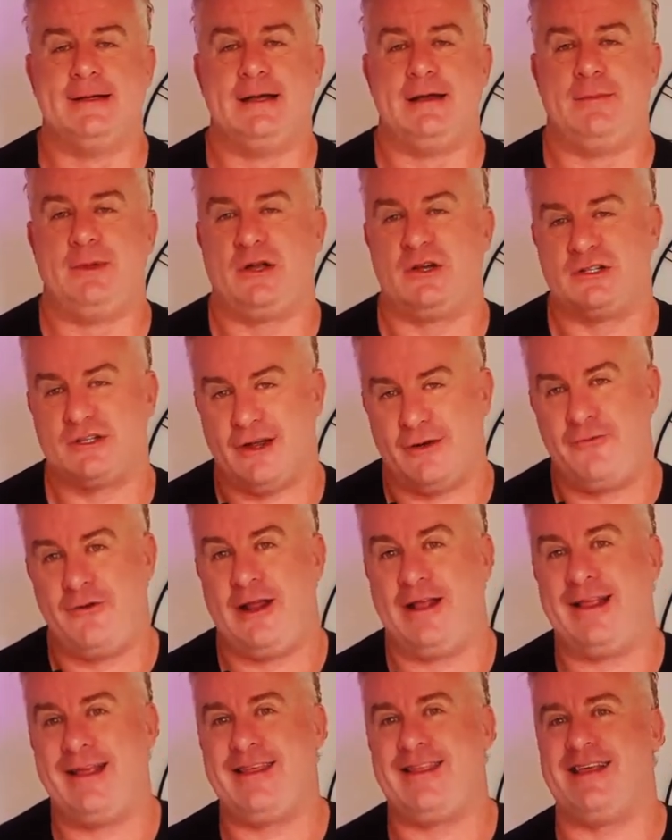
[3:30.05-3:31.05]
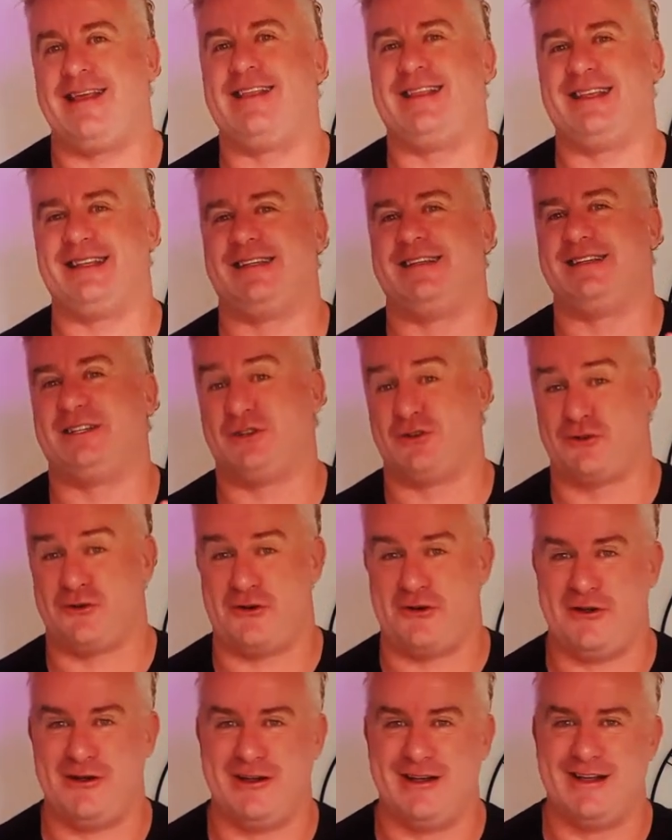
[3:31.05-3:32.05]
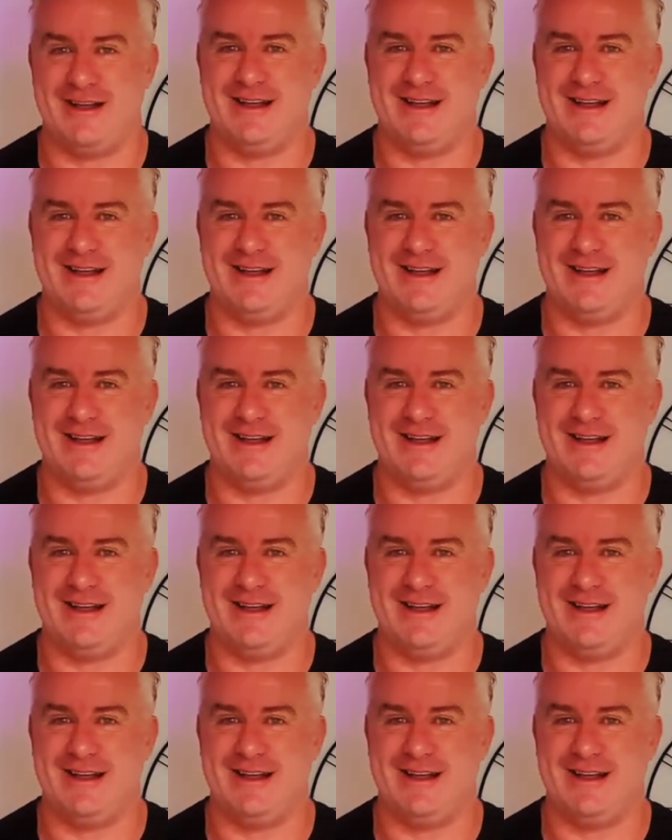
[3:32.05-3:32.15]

Because I really think this is true,